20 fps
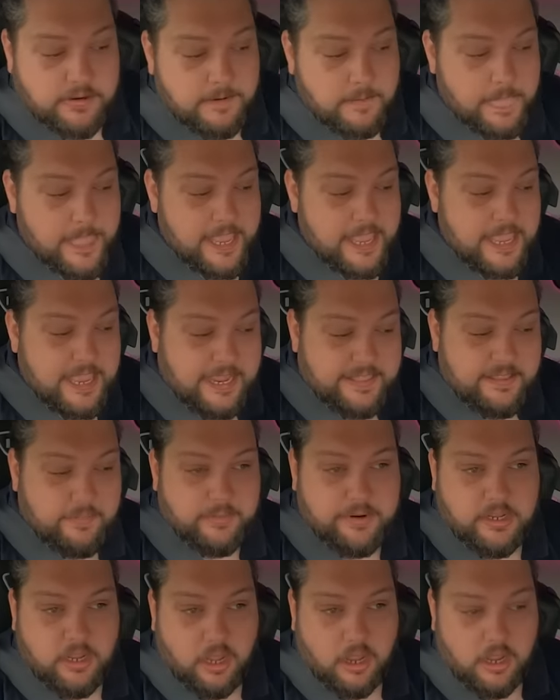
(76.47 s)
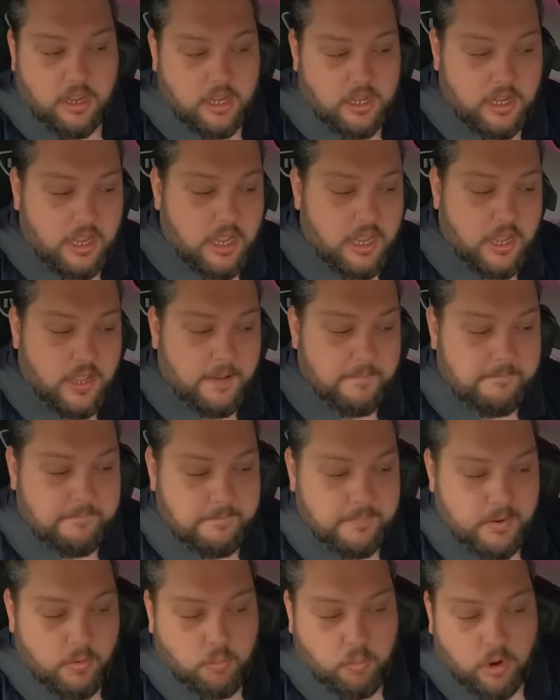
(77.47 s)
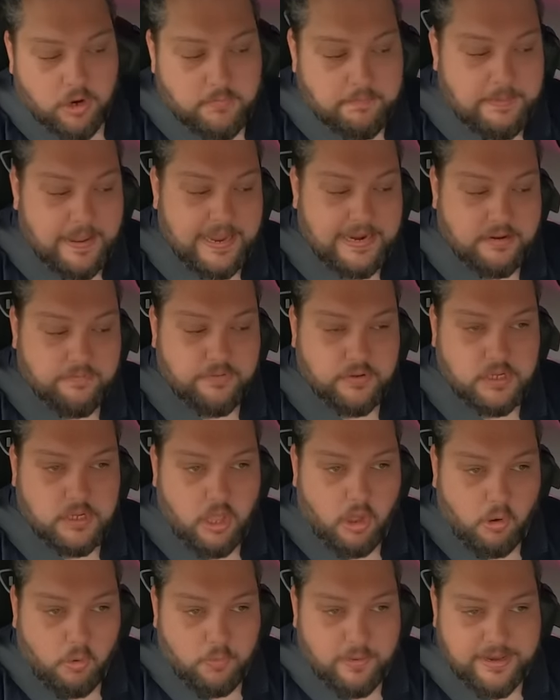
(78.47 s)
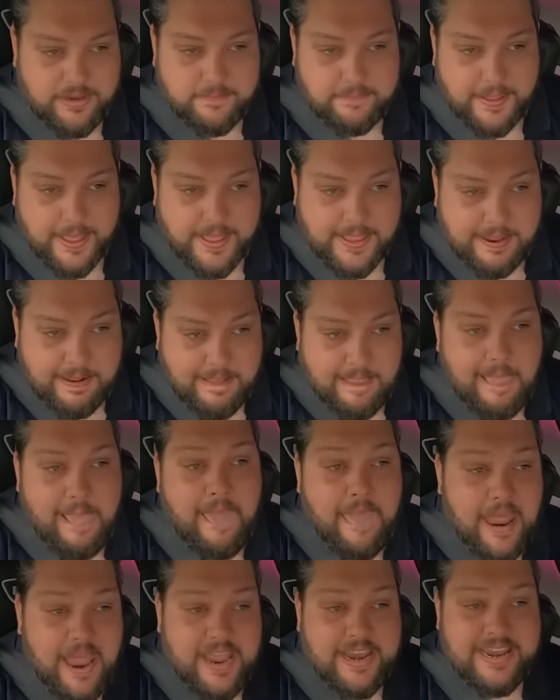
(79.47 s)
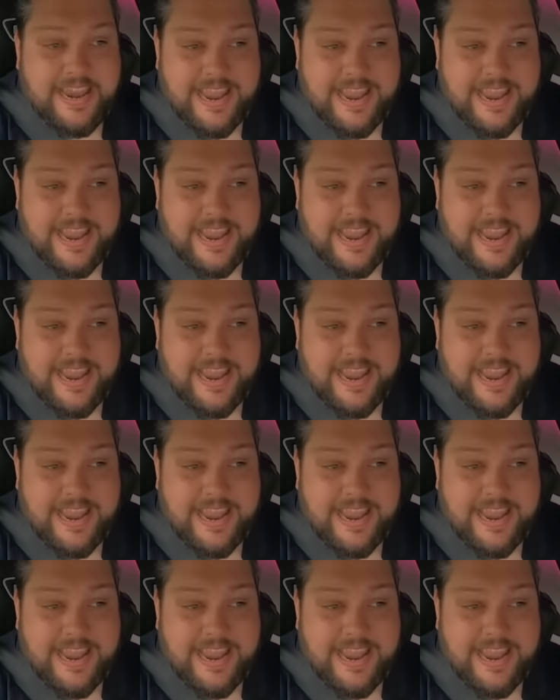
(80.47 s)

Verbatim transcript: And then we got 1 pack for Colwyn Bay, and